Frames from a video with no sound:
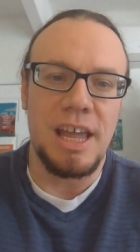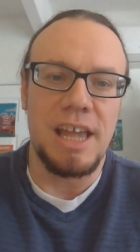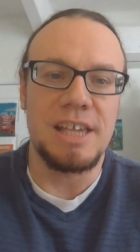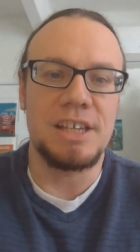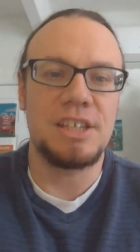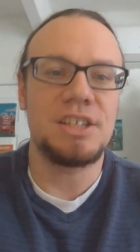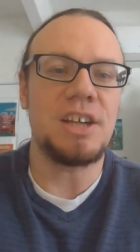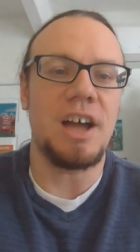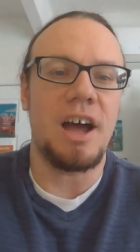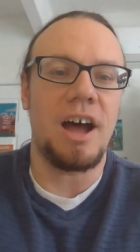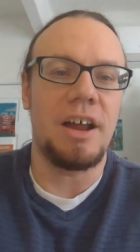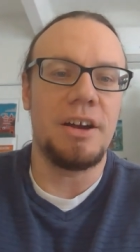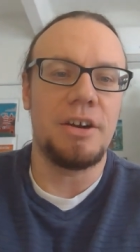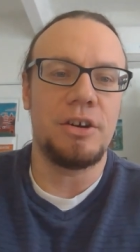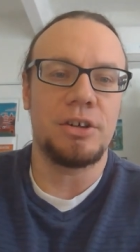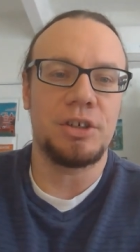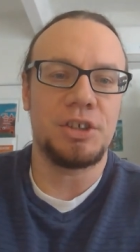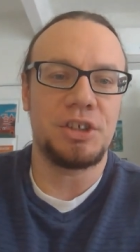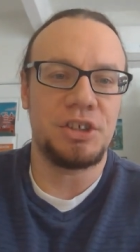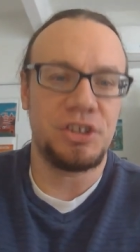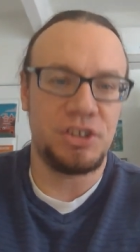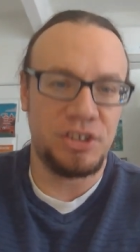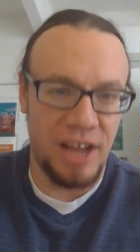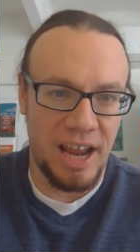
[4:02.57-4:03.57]
is to
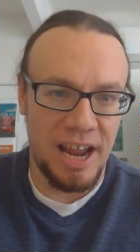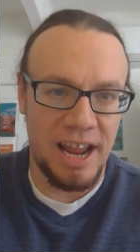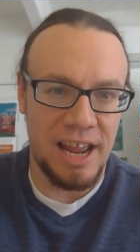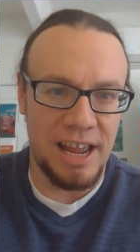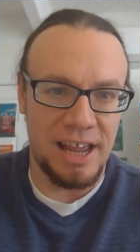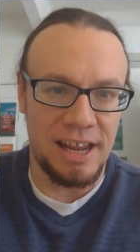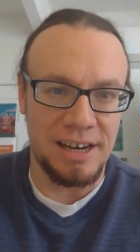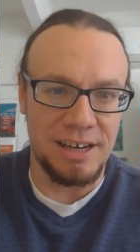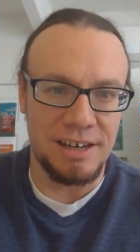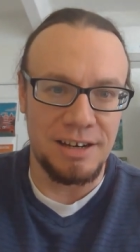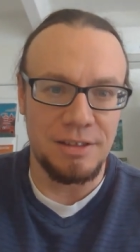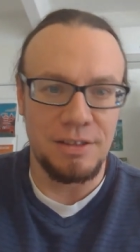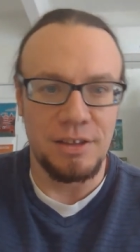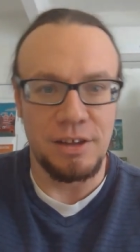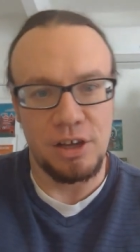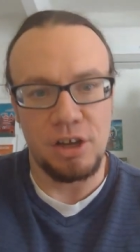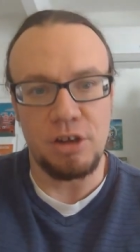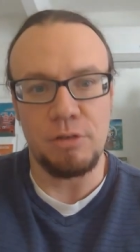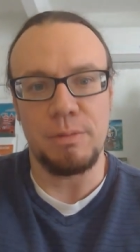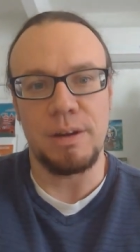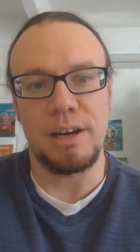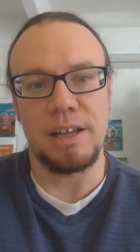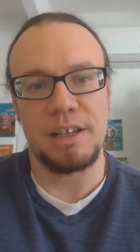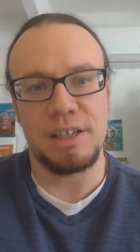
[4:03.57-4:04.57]
understand the
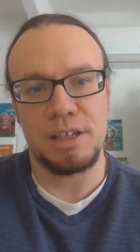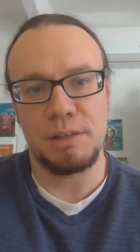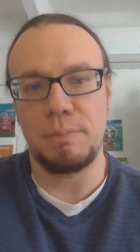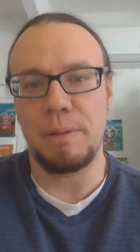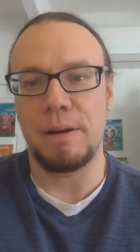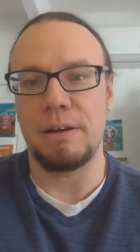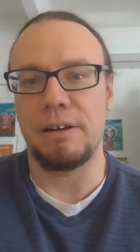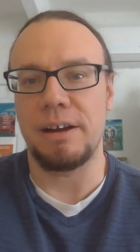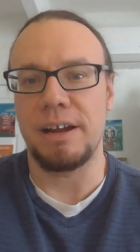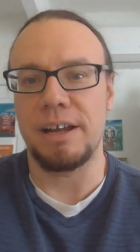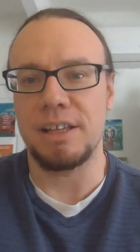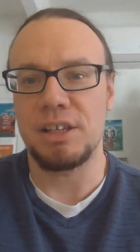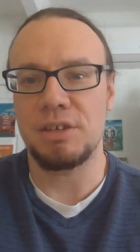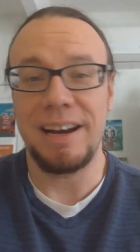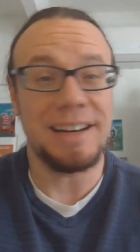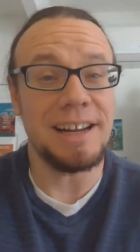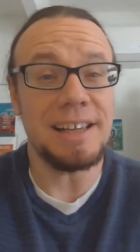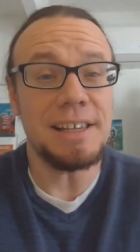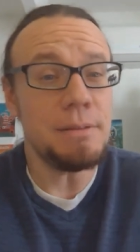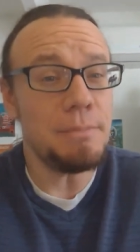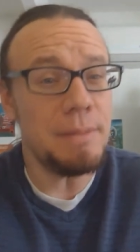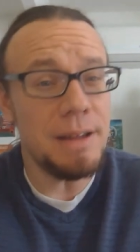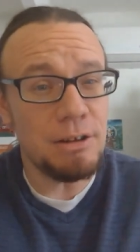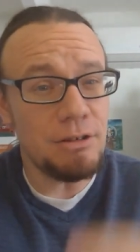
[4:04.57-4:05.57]
human experience.
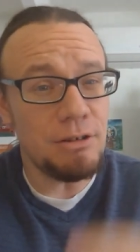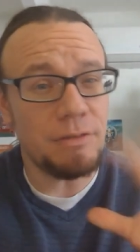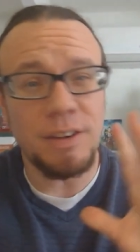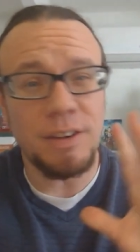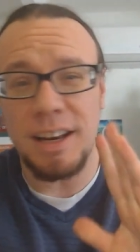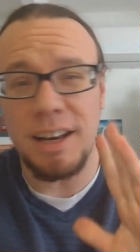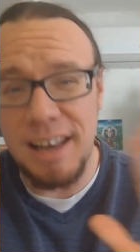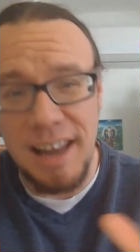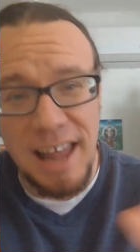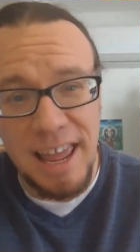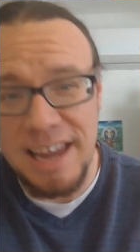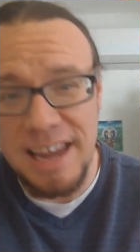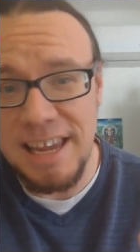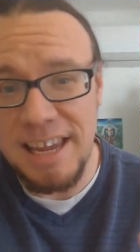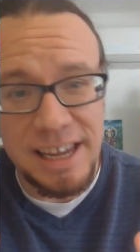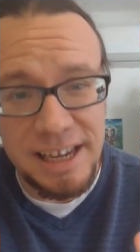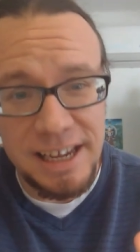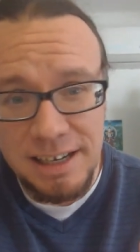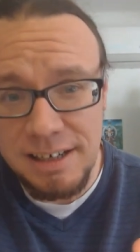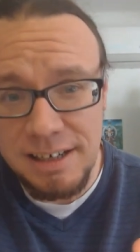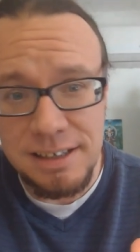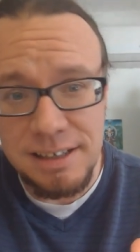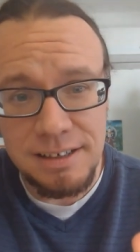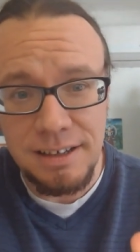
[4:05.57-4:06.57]
Doesn't mean you have to like
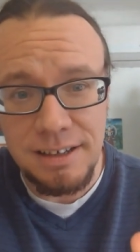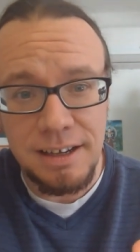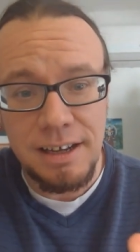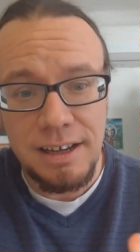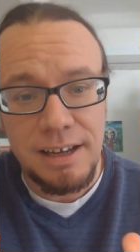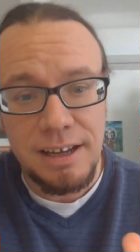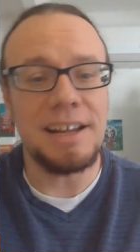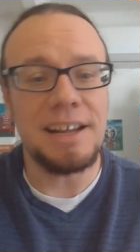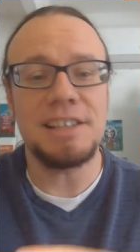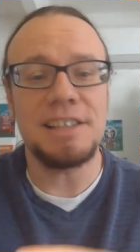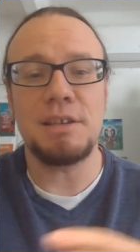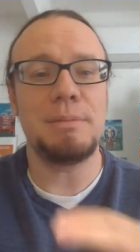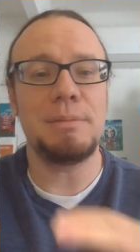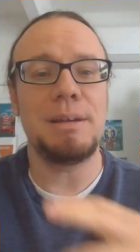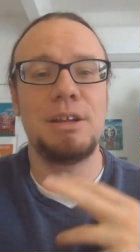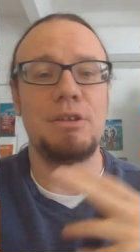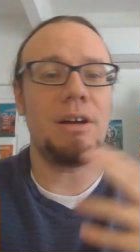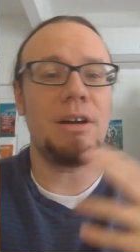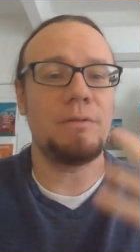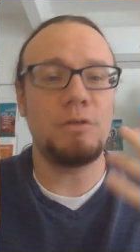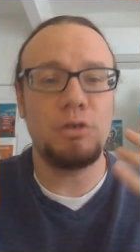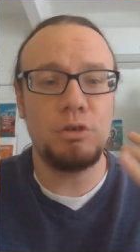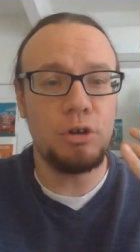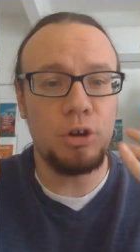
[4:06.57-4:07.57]
it. Doesn't mean
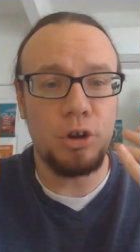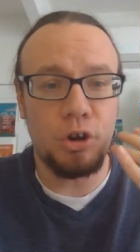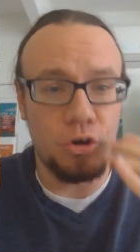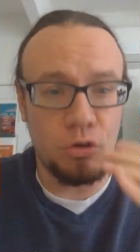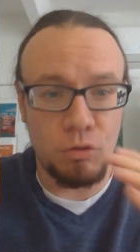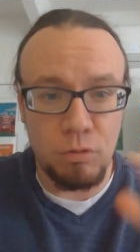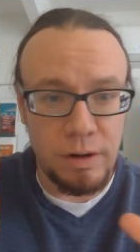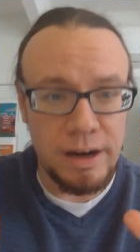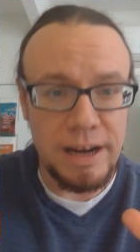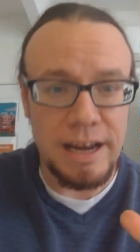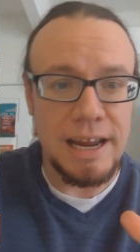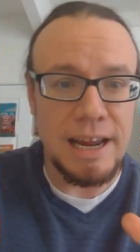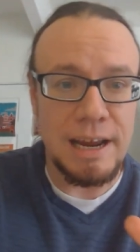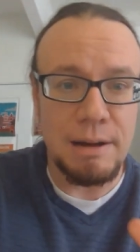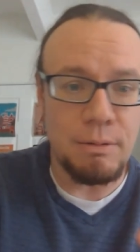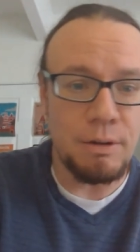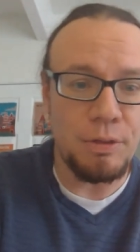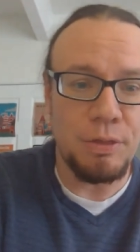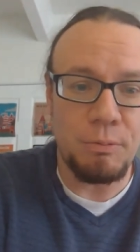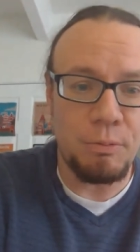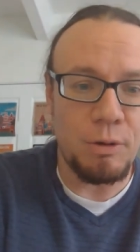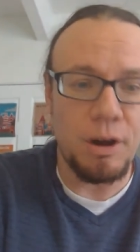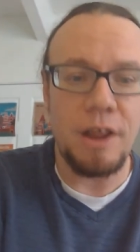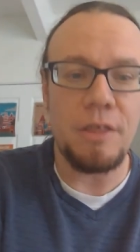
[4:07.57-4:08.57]
you have to agree
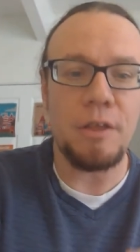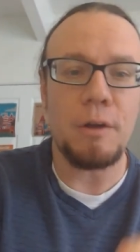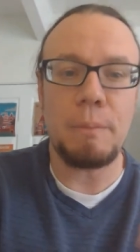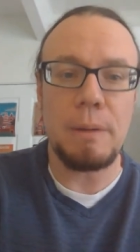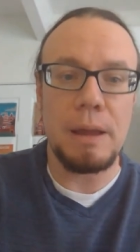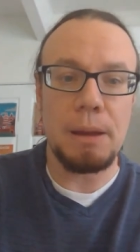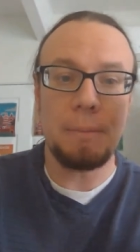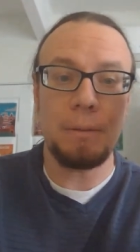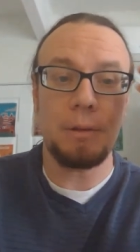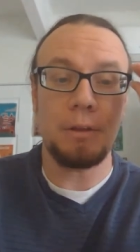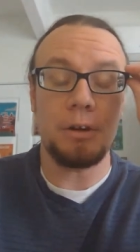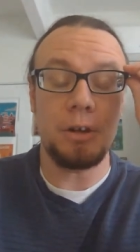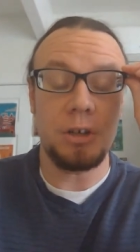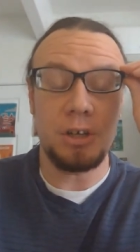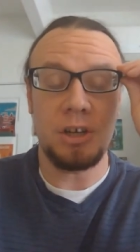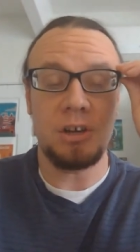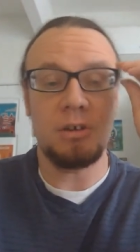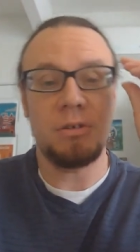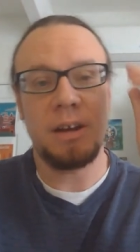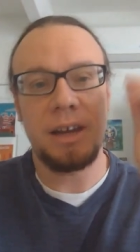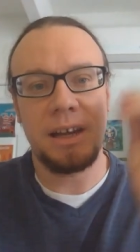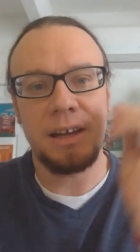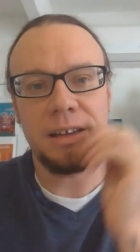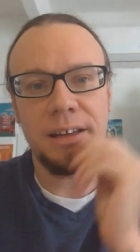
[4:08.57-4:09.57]
with what other people are
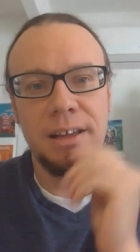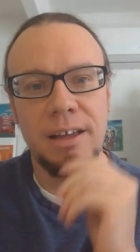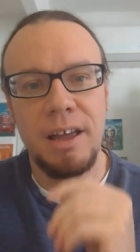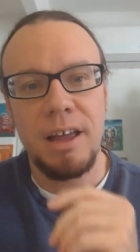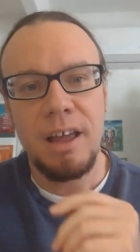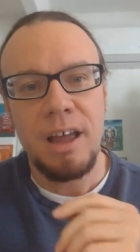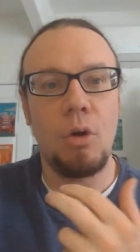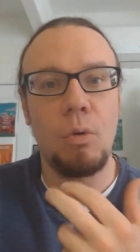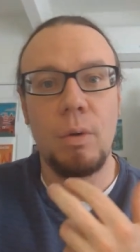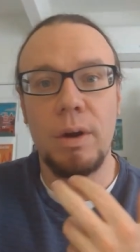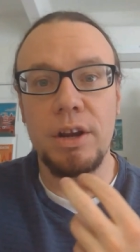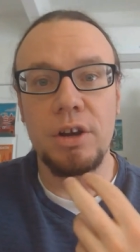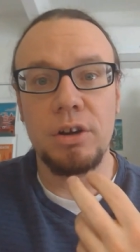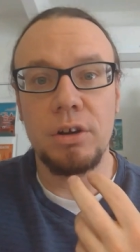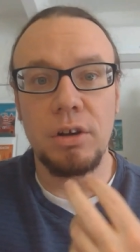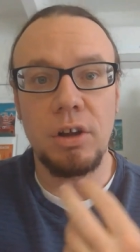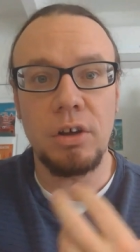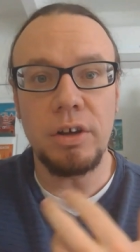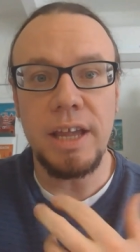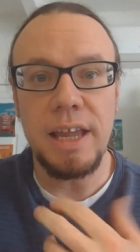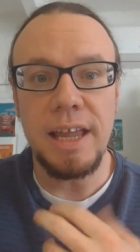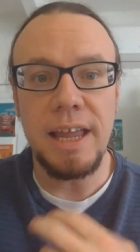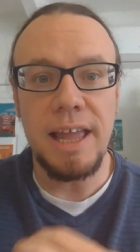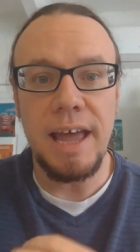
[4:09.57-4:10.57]
doing. When you're
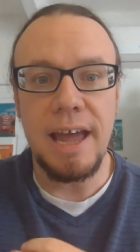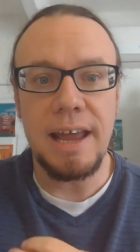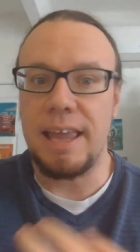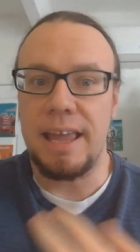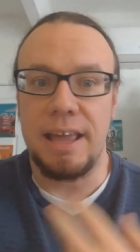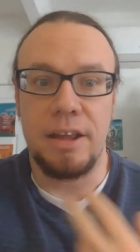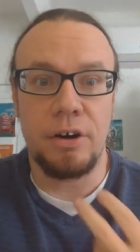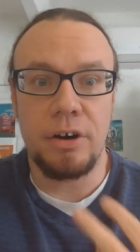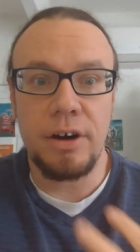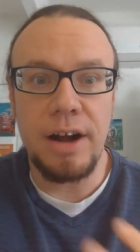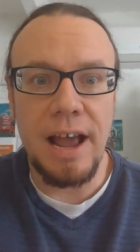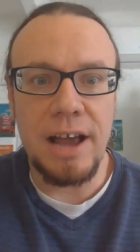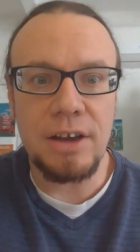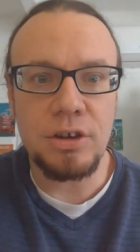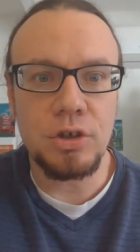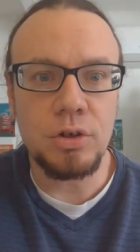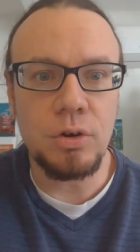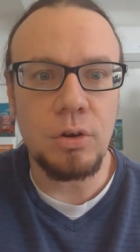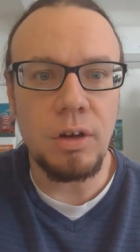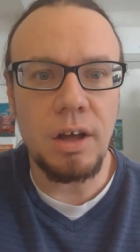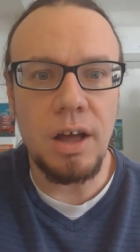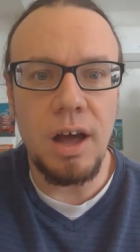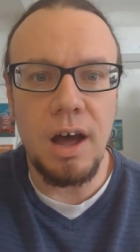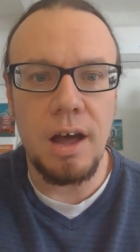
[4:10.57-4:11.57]
looking at
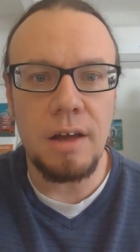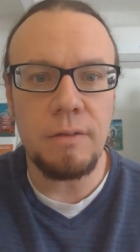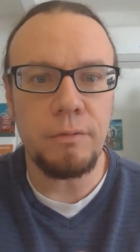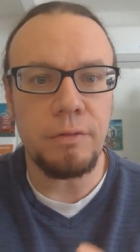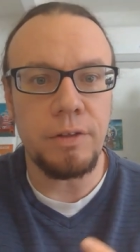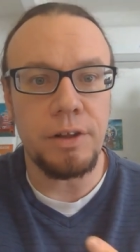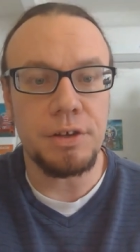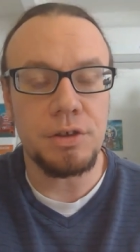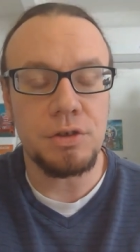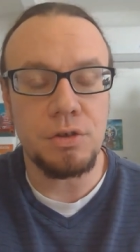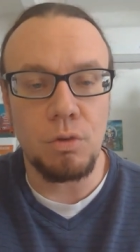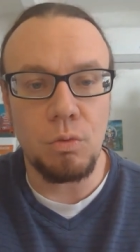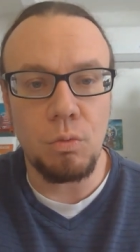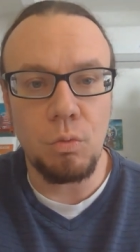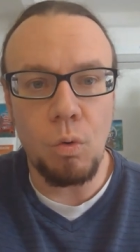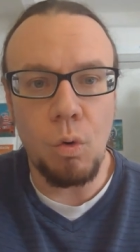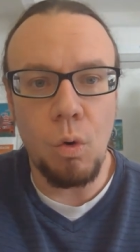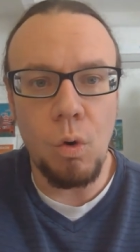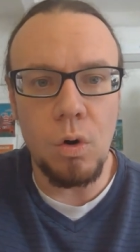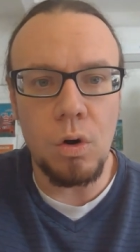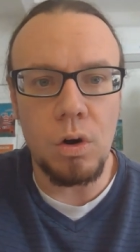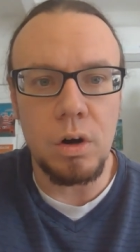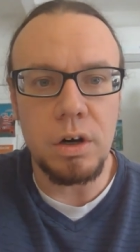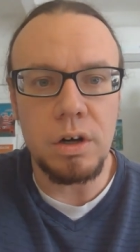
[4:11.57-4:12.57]
international conflicts or
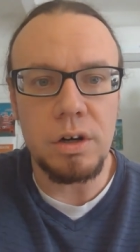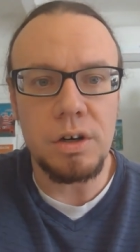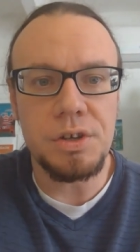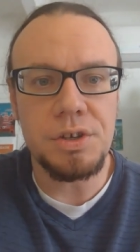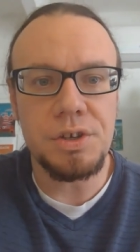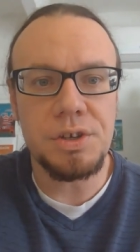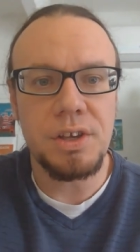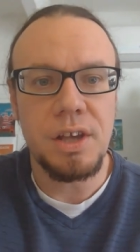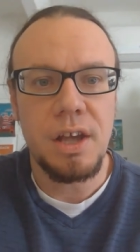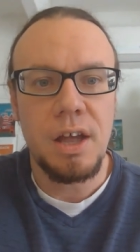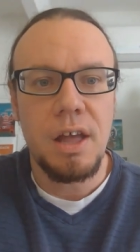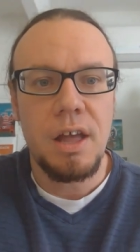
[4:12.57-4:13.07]
wars,